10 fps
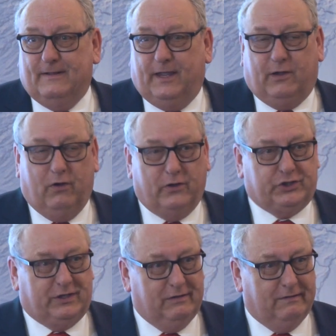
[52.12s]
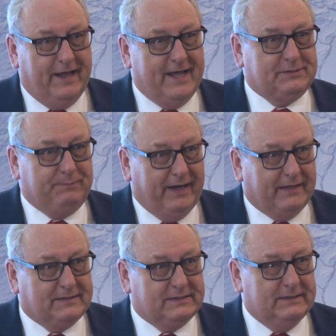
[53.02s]
ecological
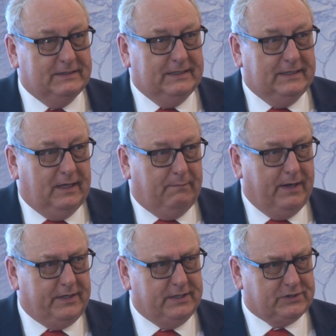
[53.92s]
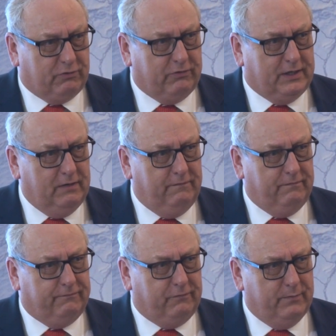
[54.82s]
aspects, but historical
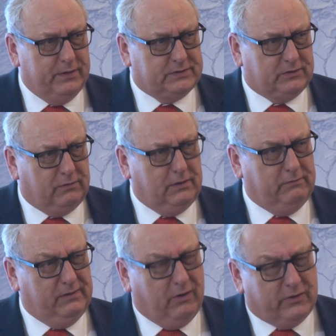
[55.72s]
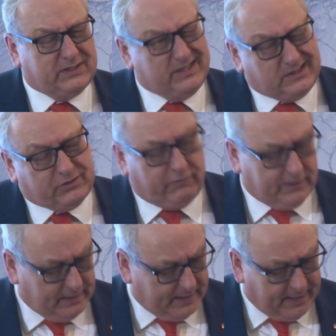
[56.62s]
from historical
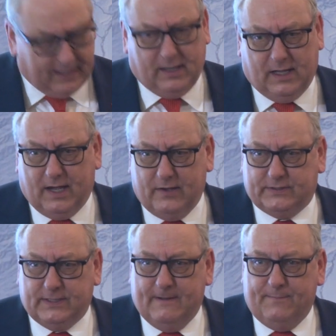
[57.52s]
historical angle, I, was,